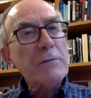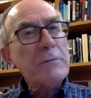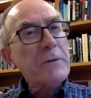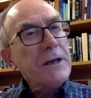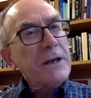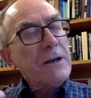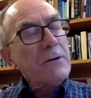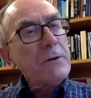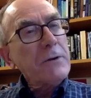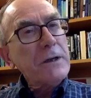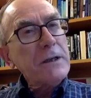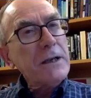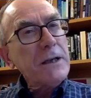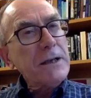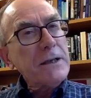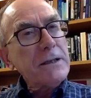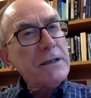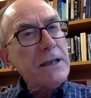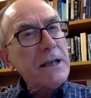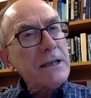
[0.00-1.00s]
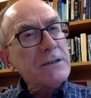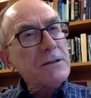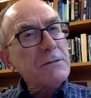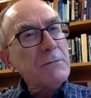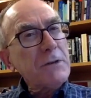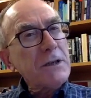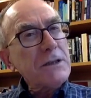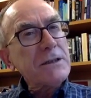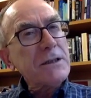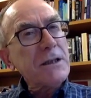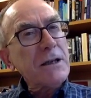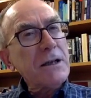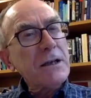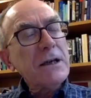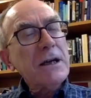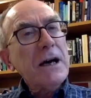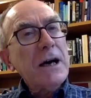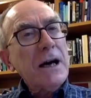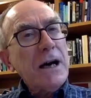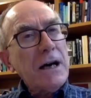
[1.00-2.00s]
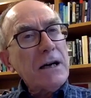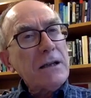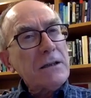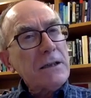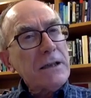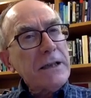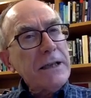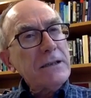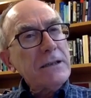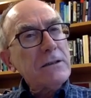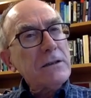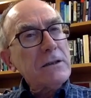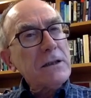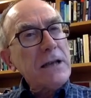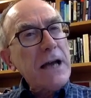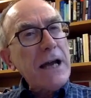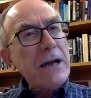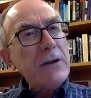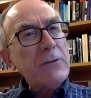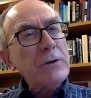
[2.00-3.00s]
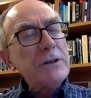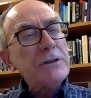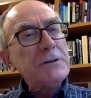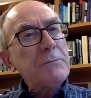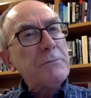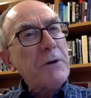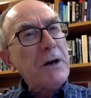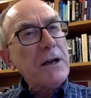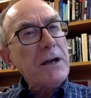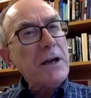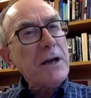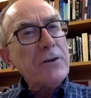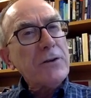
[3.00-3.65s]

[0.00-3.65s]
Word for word: but need not so much a, a legal language, but a